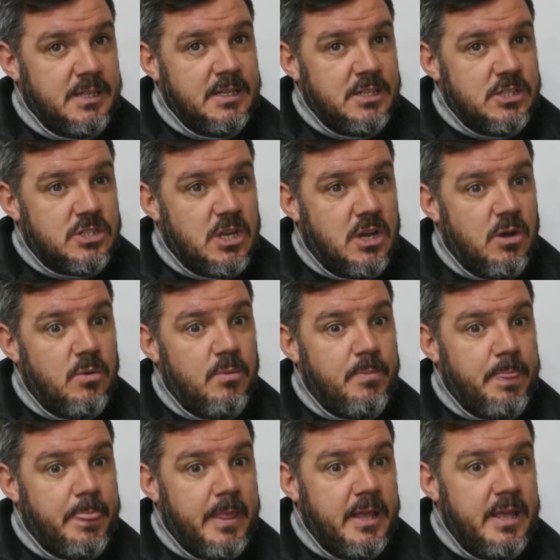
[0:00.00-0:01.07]
So
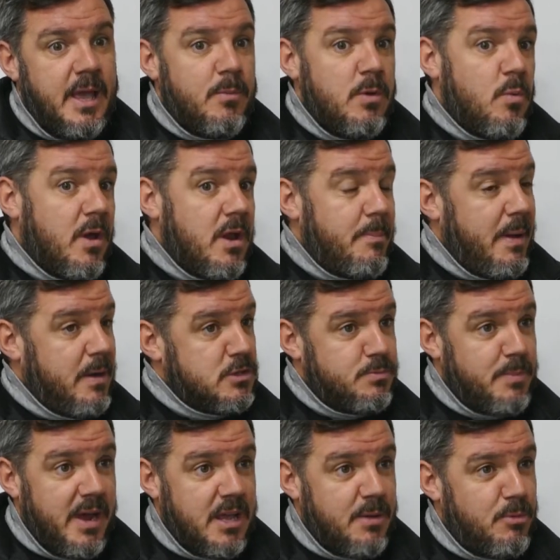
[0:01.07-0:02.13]
yeah, we want to bounce
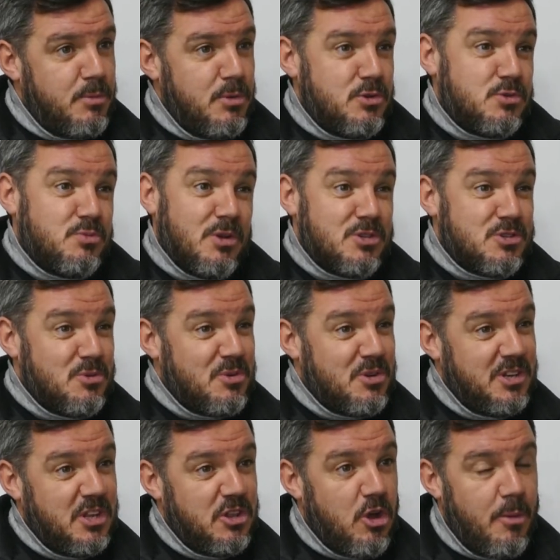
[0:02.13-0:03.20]
back, but we just want some
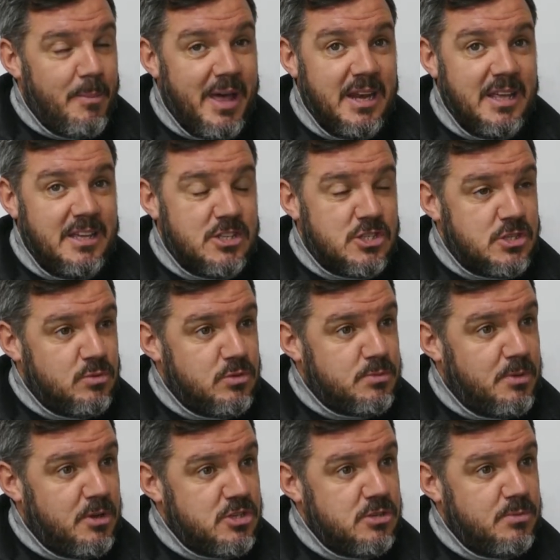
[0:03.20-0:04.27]
kind of normality as soon as
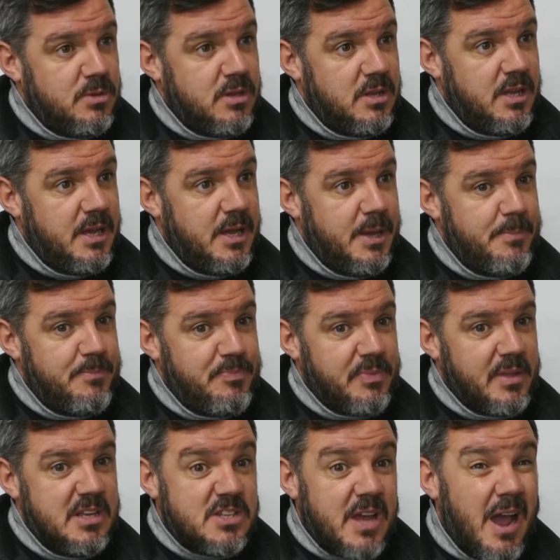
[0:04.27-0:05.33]
possible. Um,
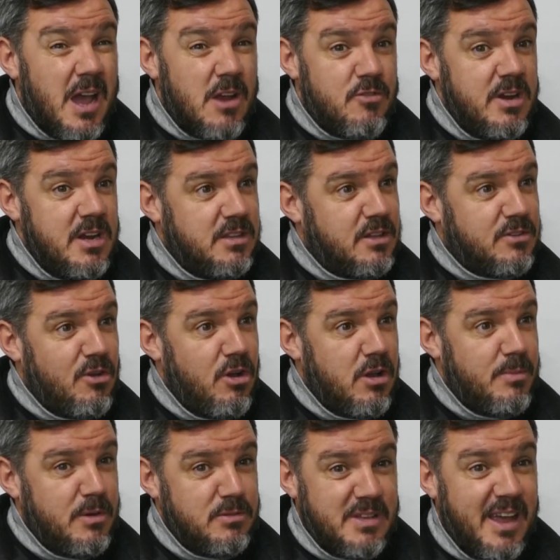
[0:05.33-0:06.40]
it's hard really to talk
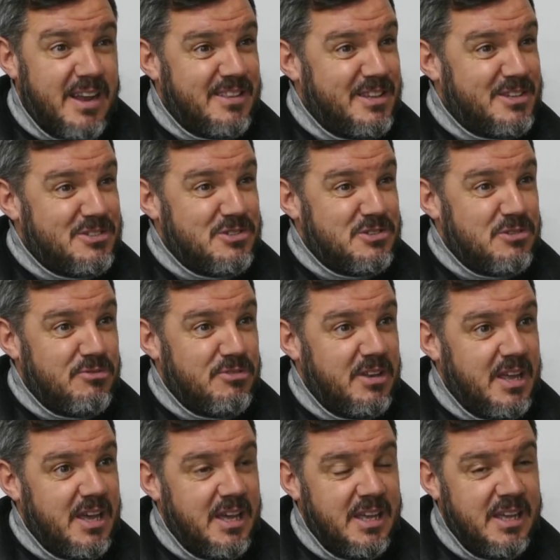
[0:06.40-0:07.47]
about tactics and stuff like
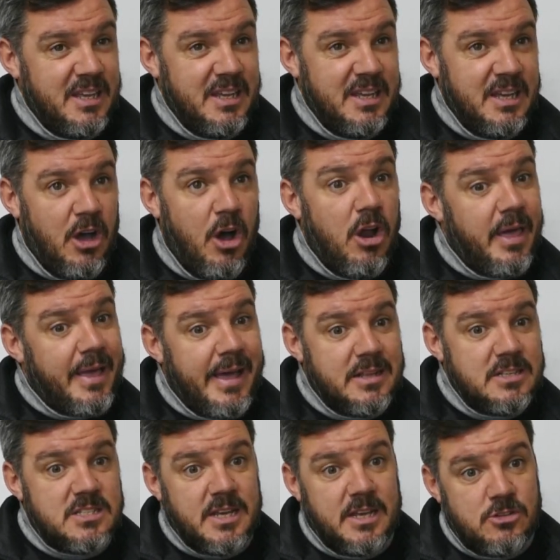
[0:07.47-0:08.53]
that. All I
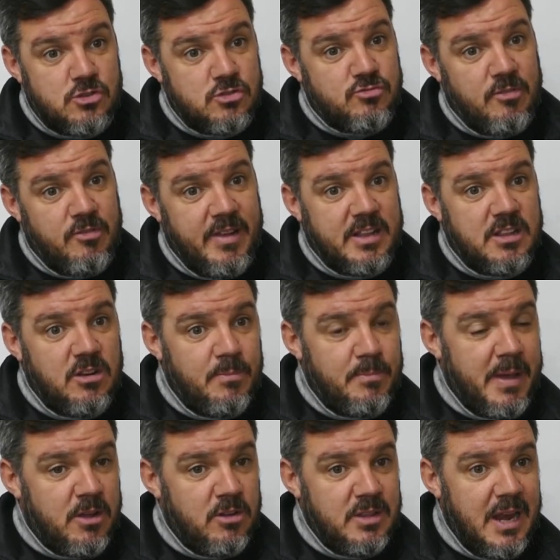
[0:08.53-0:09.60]
can say is just reflecting on
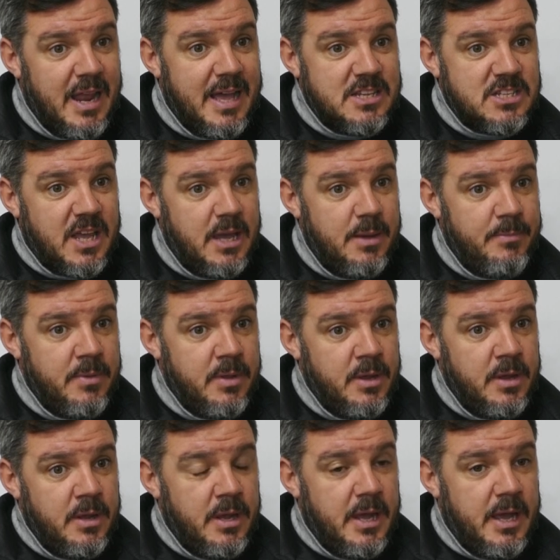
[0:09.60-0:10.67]
back on the last game.
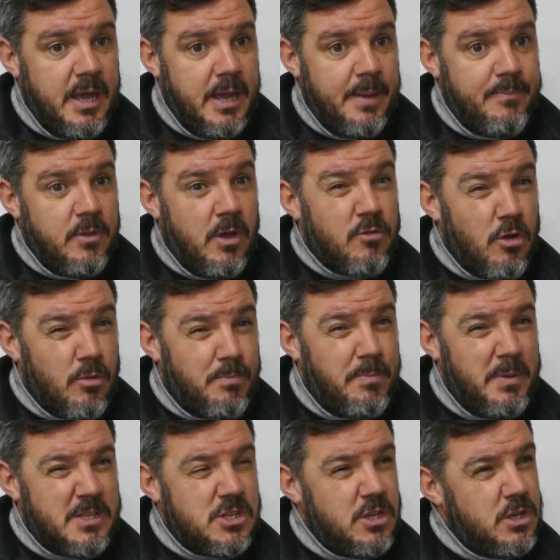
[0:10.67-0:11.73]
Um, I've got
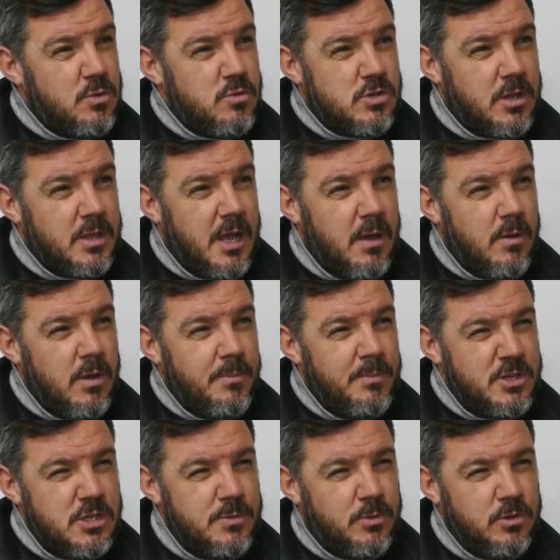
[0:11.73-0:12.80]
bits of news on that.
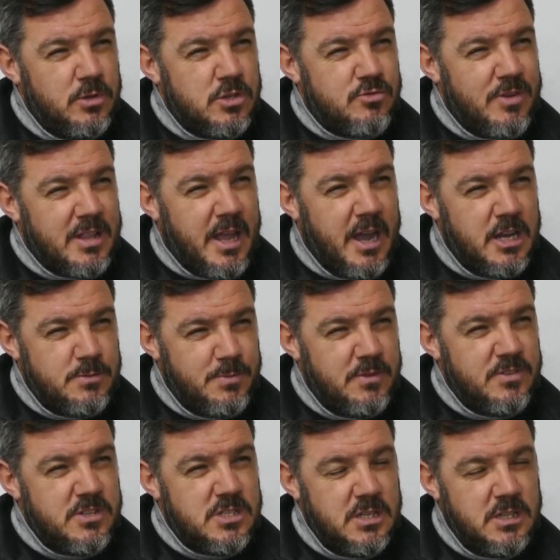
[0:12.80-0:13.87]
Mitchie Blundell's red card's
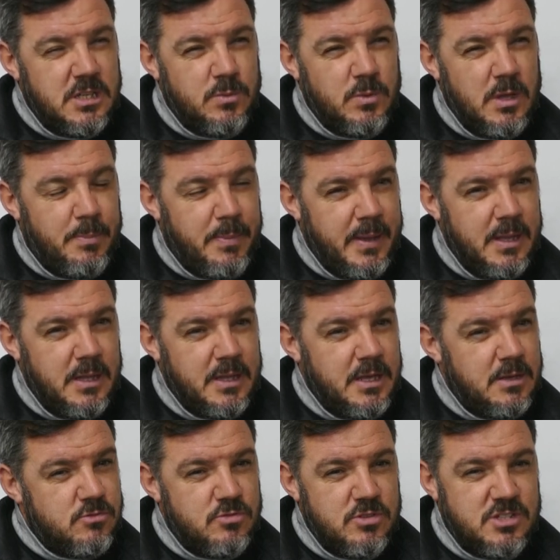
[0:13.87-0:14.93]
been rescinded. We appealed it.
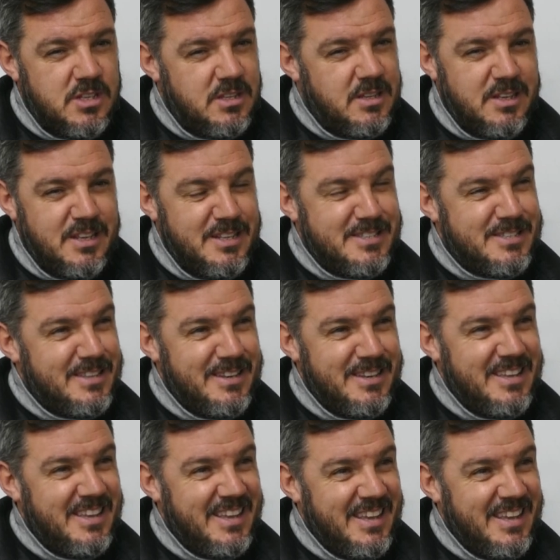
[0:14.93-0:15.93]
It was rescinded instantly,